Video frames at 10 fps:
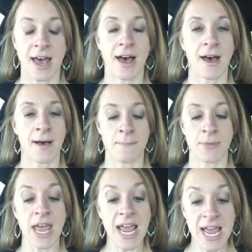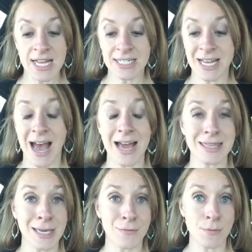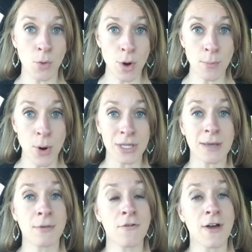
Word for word: Um, and I think even more importantly, milk